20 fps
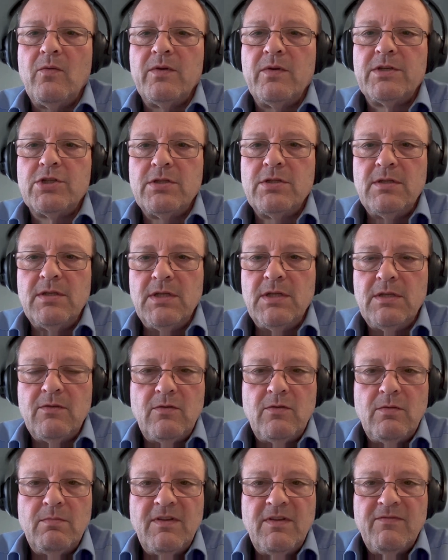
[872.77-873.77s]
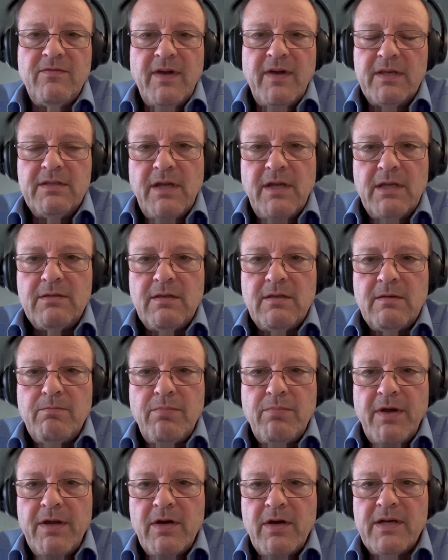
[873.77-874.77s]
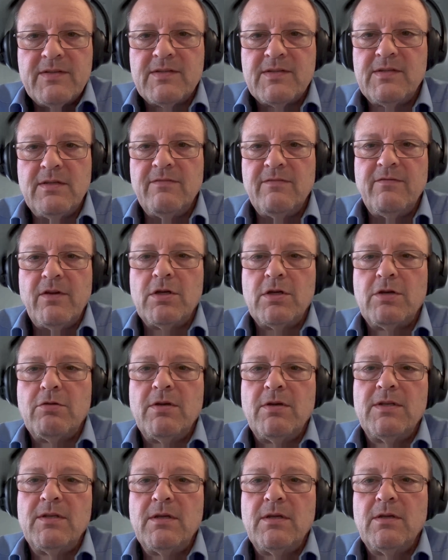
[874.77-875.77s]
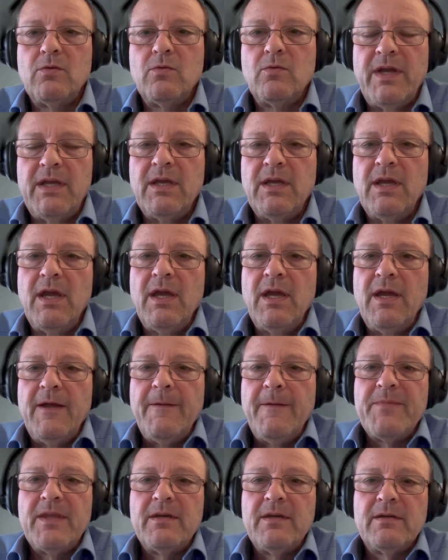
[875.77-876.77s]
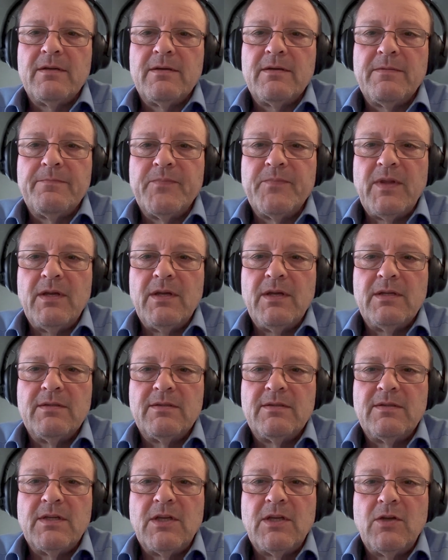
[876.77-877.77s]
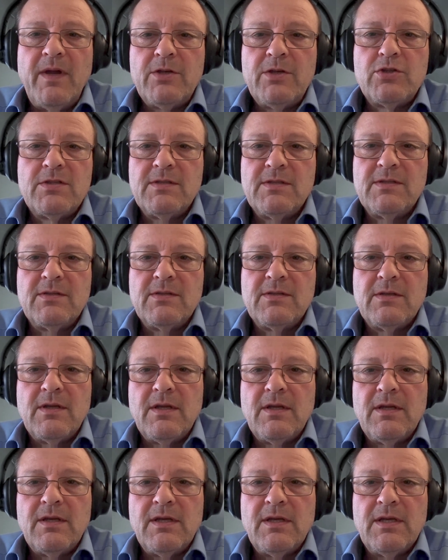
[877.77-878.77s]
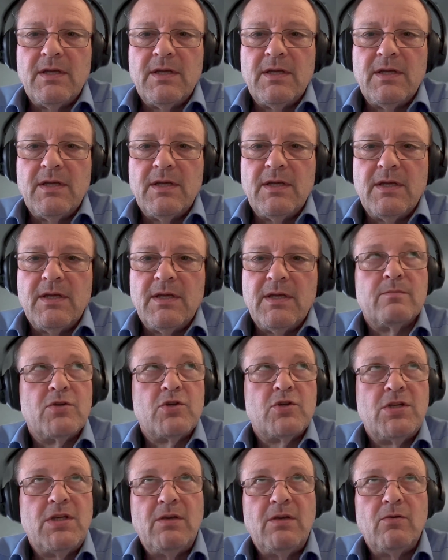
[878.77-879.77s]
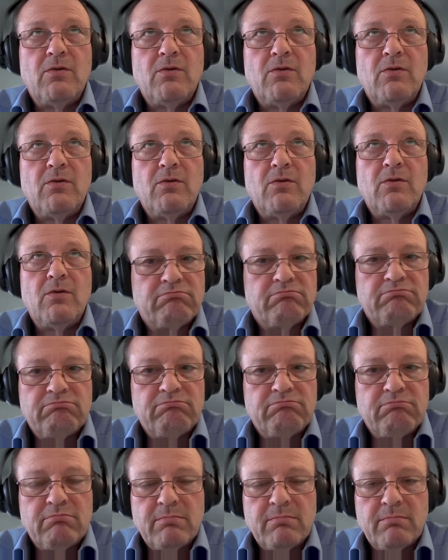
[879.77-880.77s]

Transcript: which need to be validated by us in a very critical way. And the question, the machine learning